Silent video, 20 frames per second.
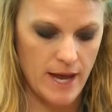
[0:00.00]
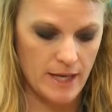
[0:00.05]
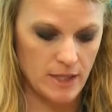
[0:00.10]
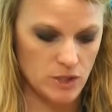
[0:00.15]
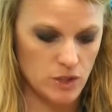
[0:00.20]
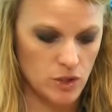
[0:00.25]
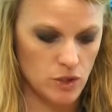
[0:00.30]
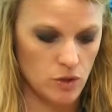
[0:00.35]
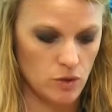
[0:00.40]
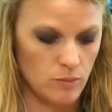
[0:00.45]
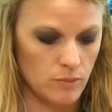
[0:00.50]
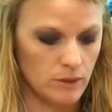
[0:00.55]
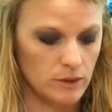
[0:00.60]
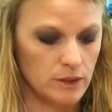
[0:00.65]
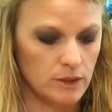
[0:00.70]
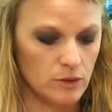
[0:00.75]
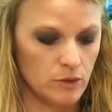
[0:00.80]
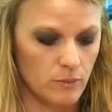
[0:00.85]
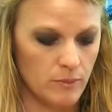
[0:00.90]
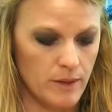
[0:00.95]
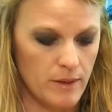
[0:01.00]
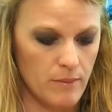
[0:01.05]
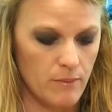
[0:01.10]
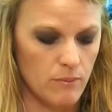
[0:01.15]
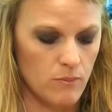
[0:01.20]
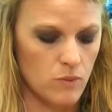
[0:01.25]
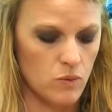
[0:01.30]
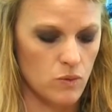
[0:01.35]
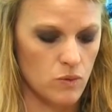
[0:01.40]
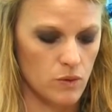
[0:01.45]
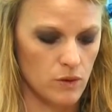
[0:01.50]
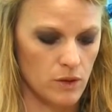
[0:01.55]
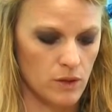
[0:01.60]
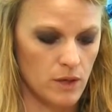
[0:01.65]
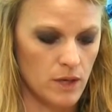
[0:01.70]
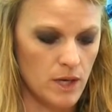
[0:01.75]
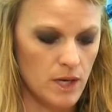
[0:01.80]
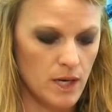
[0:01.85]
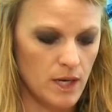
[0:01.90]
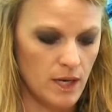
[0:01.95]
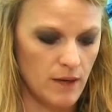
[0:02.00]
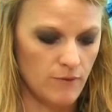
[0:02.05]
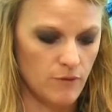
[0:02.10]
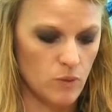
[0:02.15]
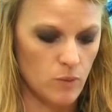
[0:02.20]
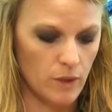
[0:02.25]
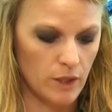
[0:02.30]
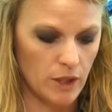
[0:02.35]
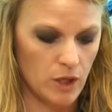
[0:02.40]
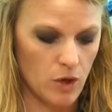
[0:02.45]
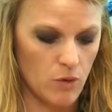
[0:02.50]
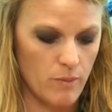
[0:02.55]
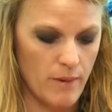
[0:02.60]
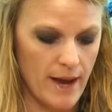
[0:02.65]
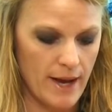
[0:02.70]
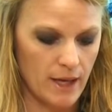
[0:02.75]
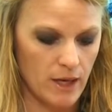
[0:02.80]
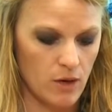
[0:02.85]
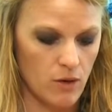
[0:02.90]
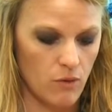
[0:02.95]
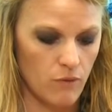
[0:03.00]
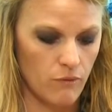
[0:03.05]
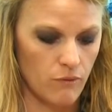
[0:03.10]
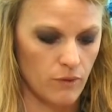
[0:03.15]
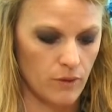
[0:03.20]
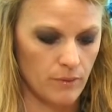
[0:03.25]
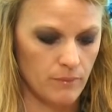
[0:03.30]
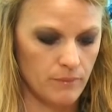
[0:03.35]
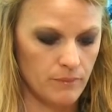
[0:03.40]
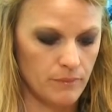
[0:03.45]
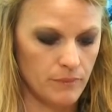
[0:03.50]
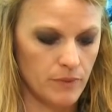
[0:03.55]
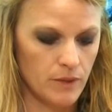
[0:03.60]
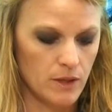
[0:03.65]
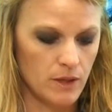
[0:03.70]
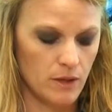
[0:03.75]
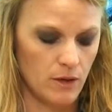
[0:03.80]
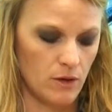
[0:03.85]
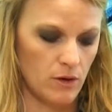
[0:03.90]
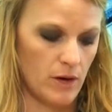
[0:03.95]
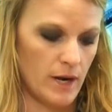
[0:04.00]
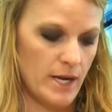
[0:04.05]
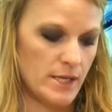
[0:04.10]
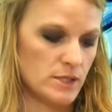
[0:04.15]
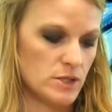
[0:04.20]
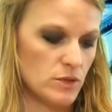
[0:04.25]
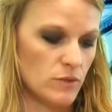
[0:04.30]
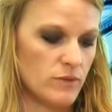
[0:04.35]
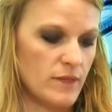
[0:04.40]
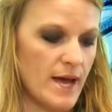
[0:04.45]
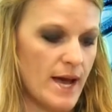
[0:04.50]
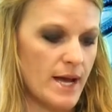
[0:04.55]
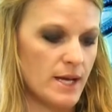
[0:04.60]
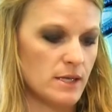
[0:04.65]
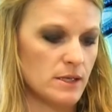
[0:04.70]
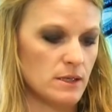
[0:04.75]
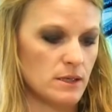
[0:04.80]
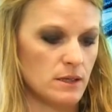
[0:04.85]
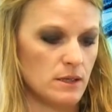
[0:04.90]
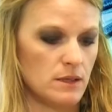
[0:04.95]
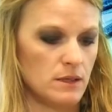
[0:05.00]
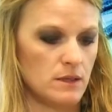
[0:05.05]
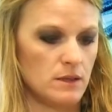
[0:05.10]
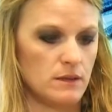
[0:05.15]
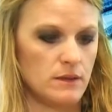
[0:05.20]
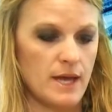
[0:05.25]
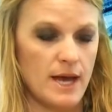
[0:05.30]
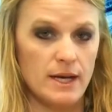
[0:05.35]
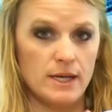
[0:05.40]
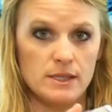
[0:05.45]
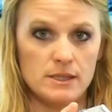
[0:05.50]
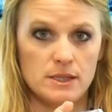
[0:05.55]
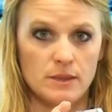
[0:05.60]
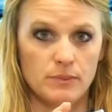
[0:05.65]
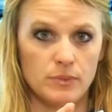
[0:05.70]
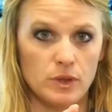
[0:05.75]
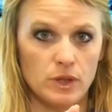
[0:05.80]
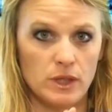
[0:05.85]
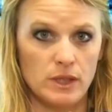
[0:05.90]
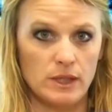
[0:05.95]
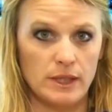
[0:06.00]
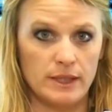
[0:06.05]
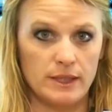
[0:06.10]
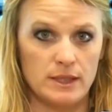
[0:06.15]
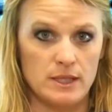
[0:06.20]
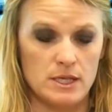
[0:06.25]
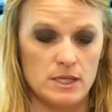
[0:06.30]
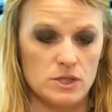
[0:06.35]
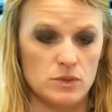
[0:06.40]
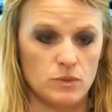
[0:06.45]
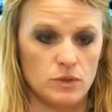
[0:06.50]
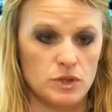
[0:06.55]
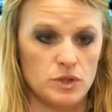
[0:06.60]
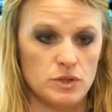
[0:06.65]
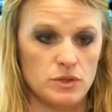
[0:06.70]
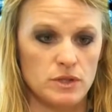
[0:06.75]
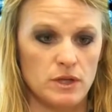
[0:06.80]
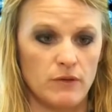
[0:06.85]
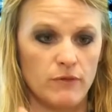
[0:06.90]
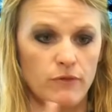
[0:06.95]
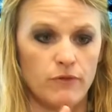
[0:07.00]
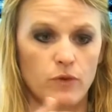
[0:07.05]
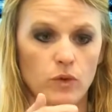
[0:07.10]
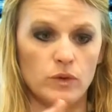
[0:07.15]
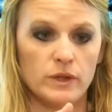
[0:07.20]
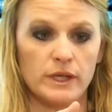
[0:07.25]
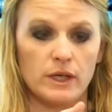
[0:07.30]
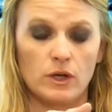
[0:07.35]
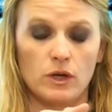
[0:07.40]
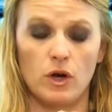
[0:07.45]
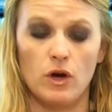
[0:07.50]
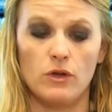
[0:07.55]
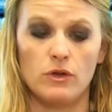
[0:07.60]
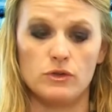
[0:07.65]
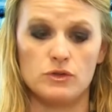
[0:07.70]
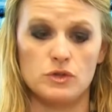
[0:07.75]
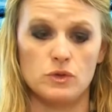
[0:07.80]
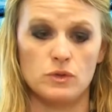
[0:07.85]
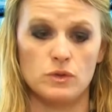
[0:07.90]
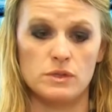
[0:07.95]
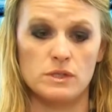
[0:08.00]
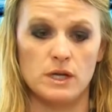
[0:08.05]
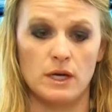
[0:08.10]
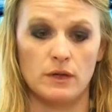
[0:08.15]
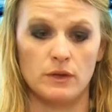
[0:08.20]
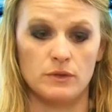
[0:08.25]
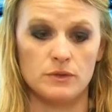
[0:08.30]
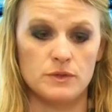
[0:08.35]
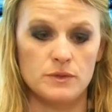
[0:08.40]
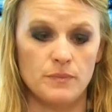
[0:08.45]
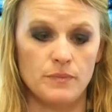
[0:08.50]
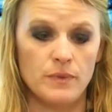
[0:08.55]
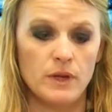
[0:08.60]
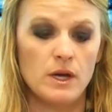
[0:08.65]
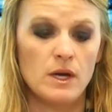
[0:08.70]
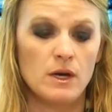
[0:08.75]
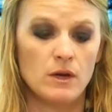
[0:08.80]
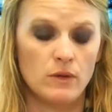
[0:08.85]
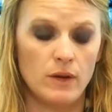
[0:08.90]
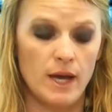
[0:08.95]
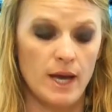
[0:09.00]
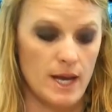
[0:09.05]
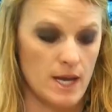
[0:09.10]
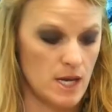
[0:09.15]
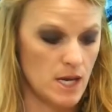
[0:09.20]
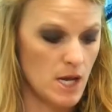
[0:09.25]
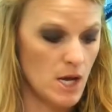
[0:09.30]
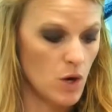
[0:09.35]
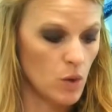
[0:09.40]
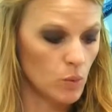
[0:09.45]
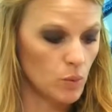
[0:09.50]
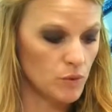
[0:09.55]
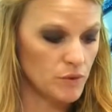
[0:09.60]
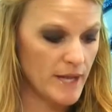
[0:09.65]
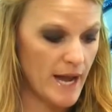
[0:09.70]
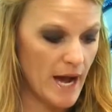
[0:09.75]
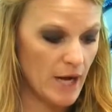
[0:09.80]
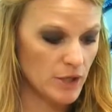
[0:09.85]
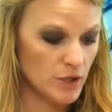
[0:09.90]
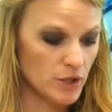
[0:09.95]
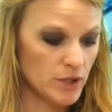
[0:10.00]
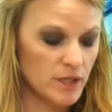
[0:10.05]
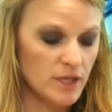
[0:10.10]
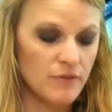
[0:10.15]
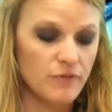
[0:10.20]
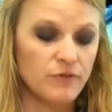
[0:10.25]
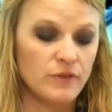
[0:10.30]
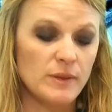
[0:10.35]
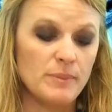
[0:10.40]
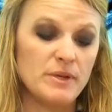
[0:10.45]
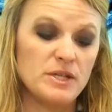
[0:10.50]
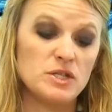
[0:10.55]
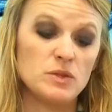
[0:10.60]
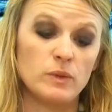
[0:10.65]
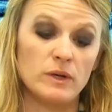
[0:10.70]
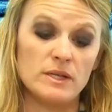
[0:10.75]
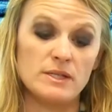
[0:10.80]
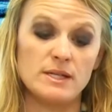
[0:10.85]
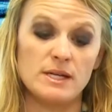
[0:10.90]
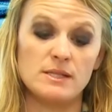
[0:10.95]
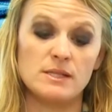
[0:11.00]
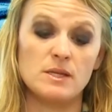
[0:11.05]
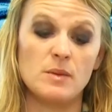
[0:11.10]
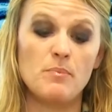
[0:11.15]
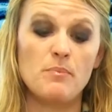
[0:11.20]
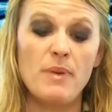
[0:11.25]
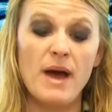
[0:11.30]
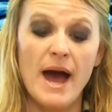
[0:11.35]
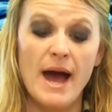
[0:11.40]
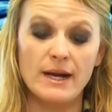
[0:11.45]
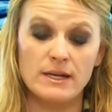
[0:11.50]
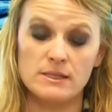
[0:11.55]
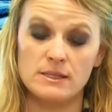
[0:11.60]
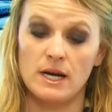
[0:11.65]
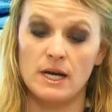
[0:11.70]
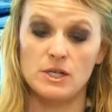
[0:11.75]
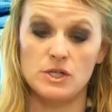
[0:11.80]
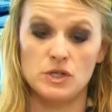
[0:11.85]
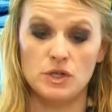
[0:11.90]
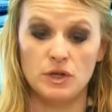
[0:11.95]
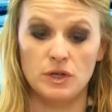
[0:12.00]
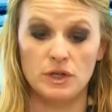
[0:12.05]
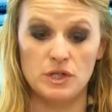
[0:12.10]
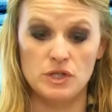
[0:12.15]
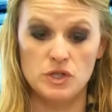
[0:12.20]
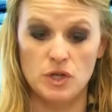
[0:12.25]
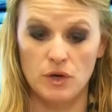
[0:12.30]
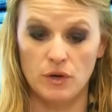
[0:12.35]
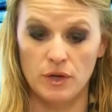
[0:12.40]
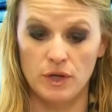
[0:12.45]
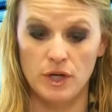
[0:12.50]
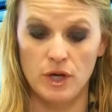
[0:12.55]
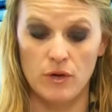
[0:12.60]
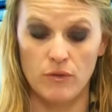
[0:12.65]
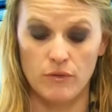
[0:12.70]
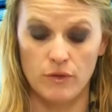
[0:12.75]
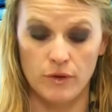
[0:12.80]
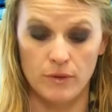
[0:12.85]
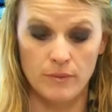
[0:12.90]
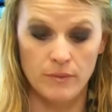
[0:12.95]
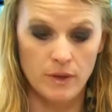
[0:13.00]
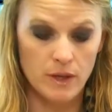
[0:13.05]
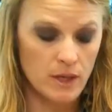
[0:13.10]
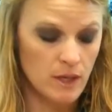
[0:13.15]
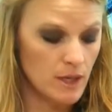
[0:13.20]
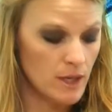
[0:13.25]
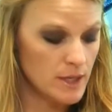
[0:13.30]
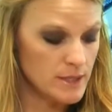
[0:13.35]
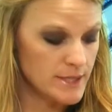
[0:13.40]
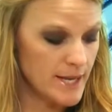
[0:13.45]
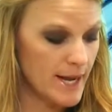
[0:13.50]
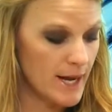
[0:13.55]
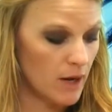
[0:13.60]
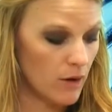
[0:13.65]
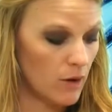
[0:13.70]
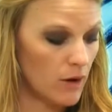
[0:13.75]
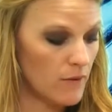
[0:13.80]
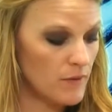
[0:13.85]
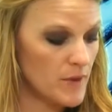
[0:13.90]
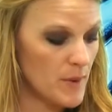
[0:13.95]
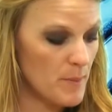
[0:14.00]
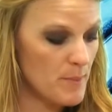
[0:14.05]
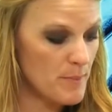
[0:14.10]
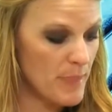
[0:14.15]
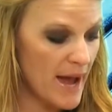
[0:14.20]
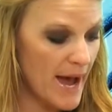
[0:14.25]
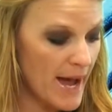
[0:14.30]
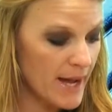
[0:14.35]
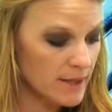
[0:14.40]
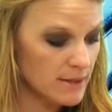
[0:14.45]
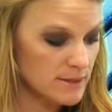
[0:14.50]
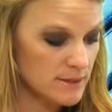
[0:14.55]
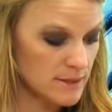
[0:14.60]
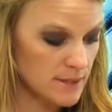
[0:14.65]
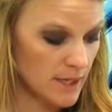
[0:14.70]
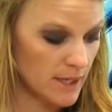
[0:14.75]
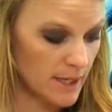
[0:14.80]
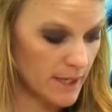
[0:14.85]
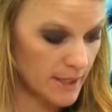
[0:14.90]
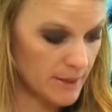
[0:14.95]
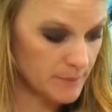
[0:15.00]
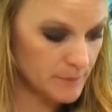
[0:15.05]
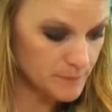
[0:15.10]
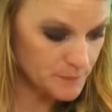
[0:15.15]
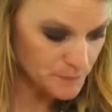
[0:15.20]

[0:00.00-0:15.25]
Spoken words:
tube a little bit more if you want to go back over them. All right, so that ends up looking like this once you're done folding on all those horizontals. Okay, well now you're going to flip it to where it says the back side, so you're going to turn it over. Now on the back side,